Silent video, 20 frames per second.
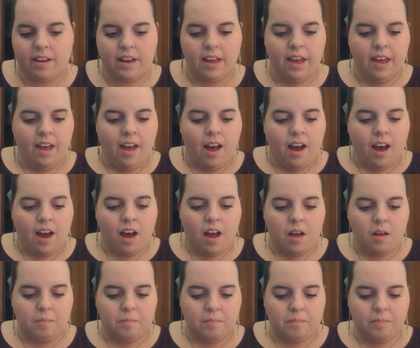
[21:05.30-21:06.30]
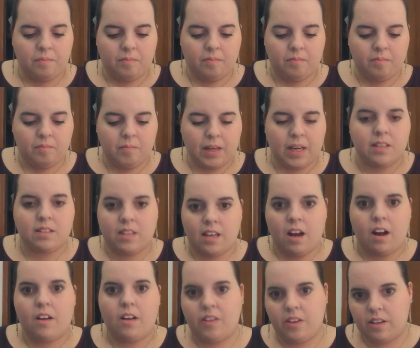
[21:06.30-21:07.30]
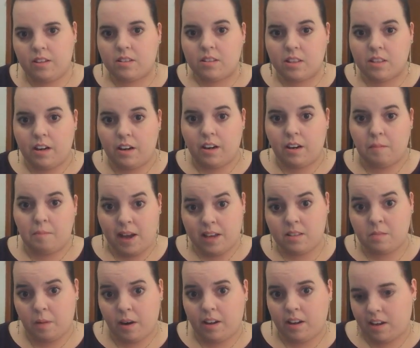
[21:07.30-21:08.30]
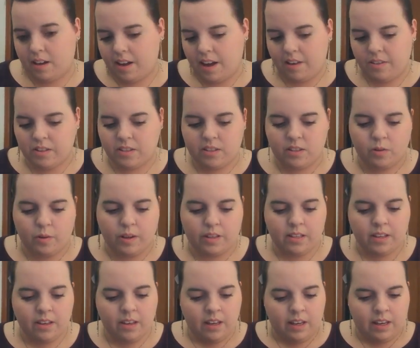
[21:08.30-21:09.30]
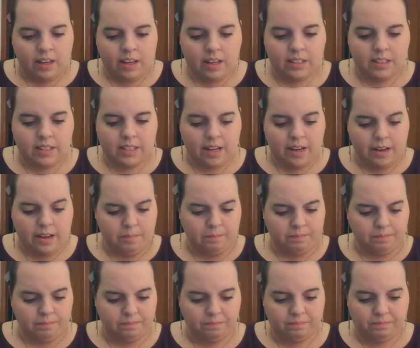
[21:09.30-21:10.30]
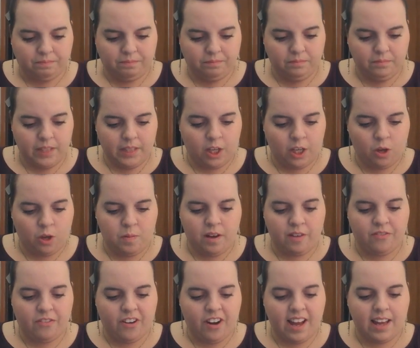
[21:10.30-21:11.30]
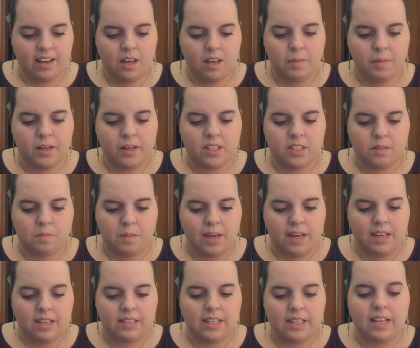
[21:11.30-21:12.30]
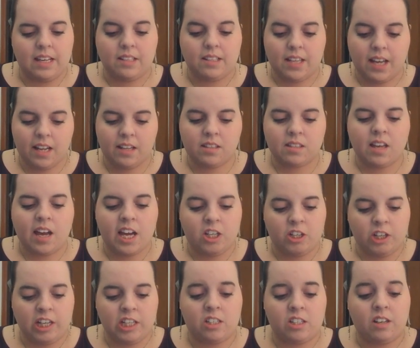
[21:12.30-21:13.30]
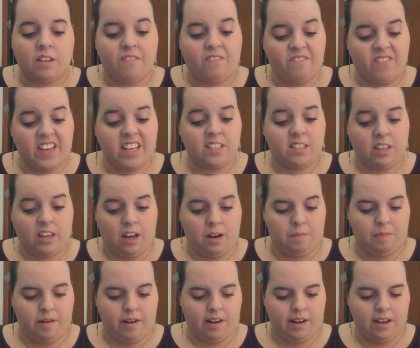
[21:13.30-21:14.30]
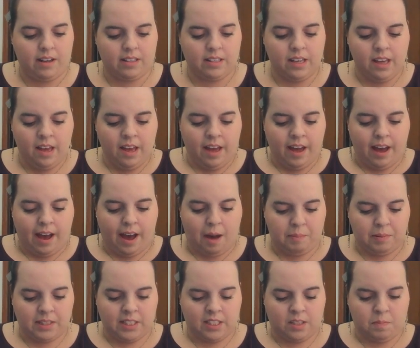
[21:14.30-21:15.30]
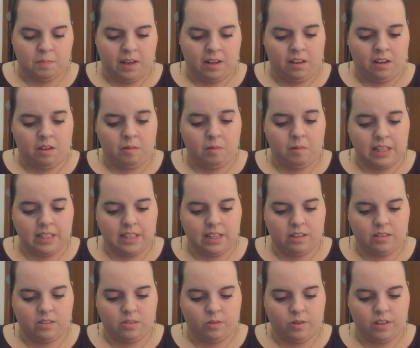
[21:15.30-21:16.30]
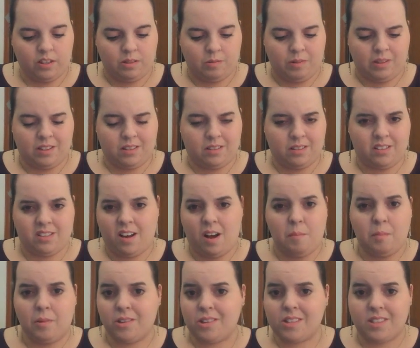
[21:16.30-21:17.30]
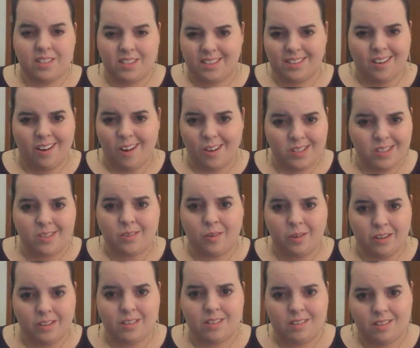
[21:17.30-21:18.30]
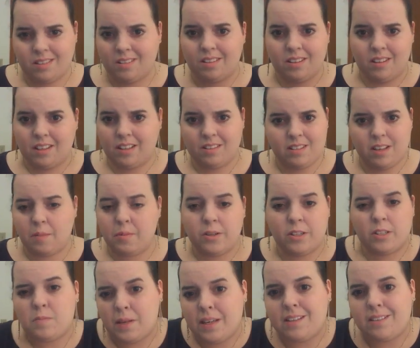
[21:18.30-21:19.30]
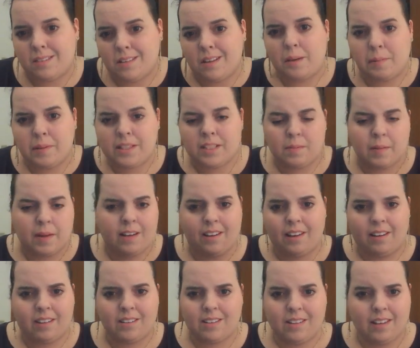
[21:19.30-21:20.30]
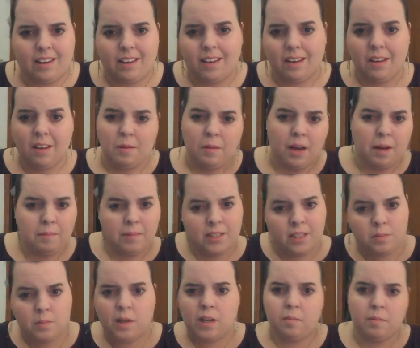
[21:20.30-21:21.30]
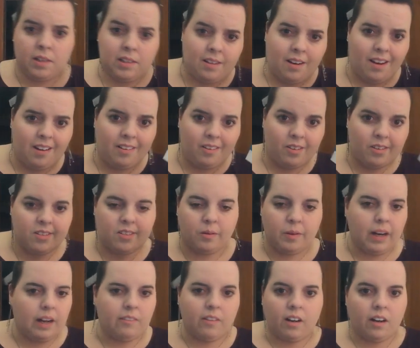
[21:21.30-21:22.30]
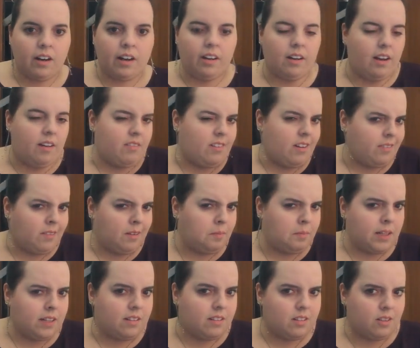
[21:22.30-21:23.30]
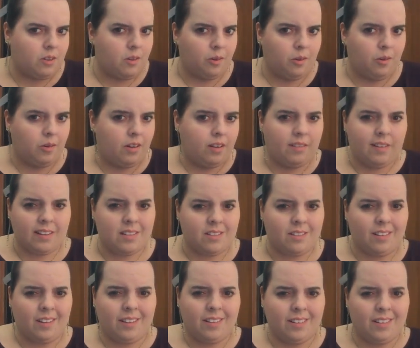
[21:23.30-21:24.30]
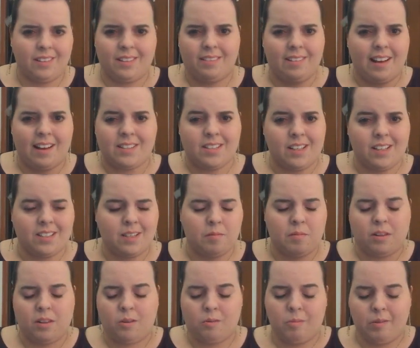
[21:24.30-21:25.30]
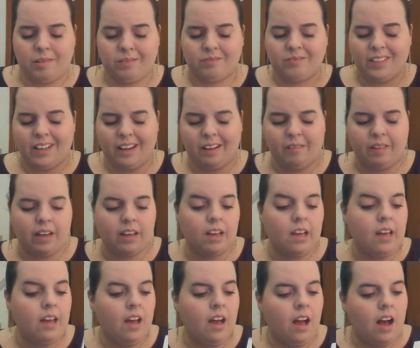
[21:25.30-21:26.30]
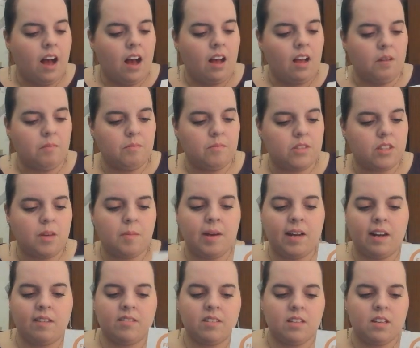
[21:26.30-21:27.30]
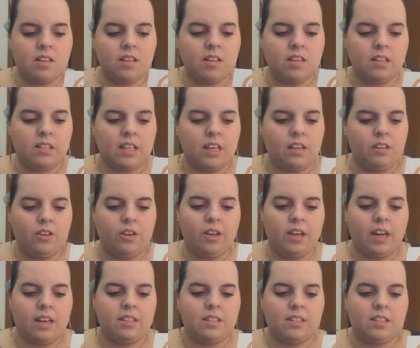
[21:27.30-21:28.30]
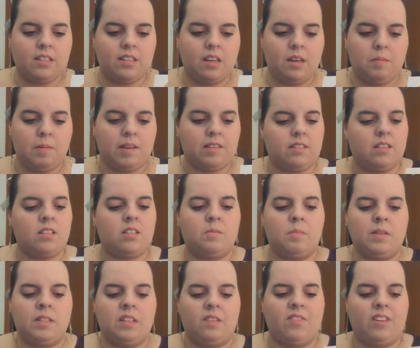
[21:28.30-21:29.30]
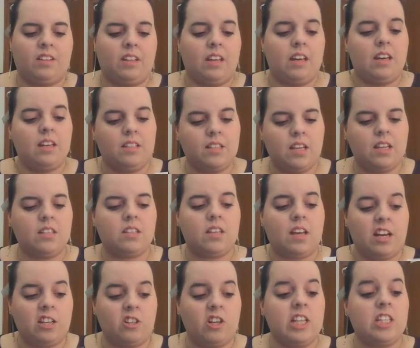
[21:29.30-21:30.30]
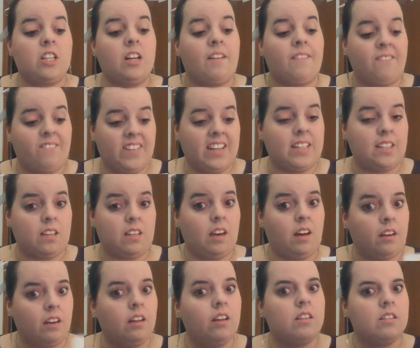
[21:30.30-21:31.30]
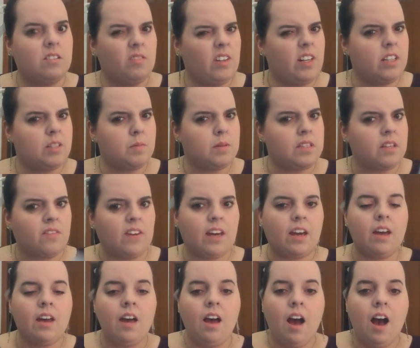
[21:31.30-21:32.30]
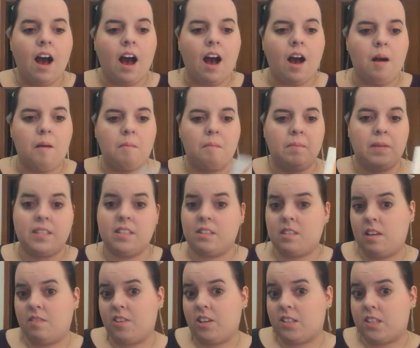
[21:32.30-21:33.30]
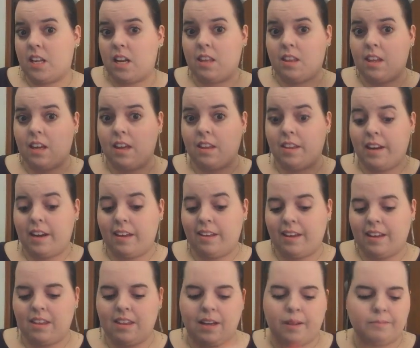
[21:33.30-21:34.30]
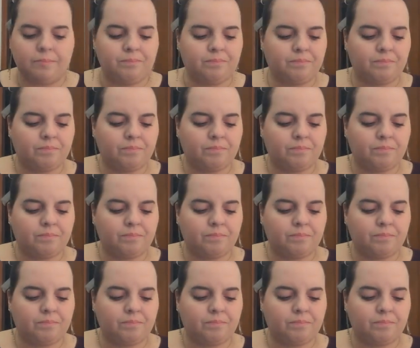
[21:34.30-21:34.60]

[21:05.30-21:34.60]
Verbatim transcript: it. Um, because they are things that are mass market out in the stores. It's um, a coupon for any Burt's Bees Intense Hydration Face Care product at participating retail stores, which almost all stores that sell Burt's Bees are participating. It's like I participate in McDonald's or whatever, and I've never been to a restaurant that hasn't accepted the coupon anyway. Um, so I might have to take a look and see because it is specifically intense hydration face care. It's very specific, um, but to see if there's anything that I like there.